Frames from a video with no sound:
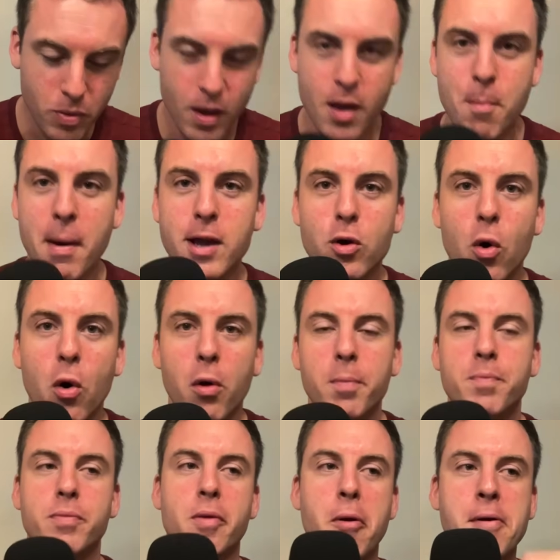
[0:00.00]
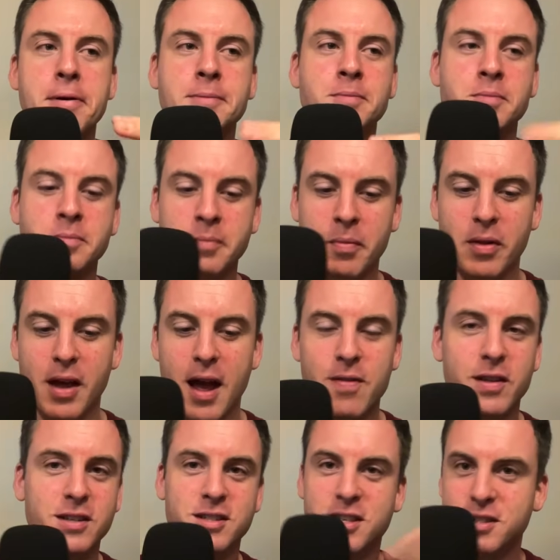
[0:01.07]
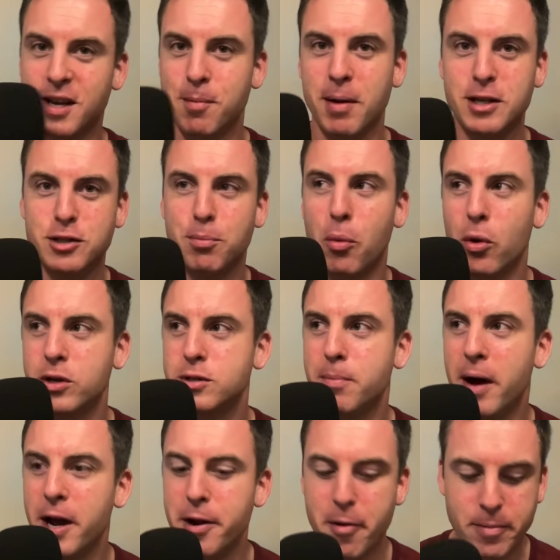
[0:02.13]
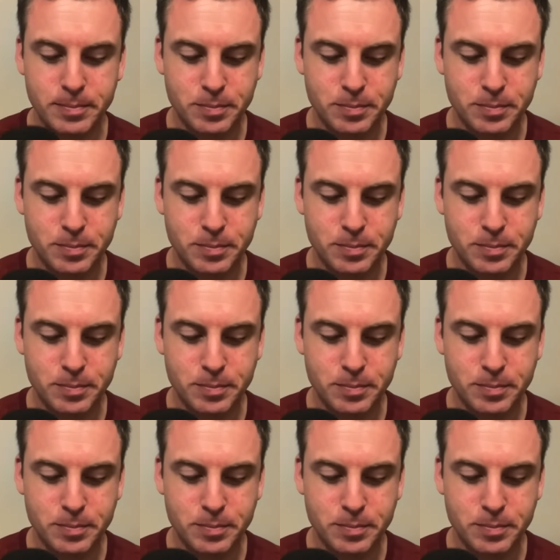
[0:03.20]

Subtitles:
my goal, and this is like my sports mind,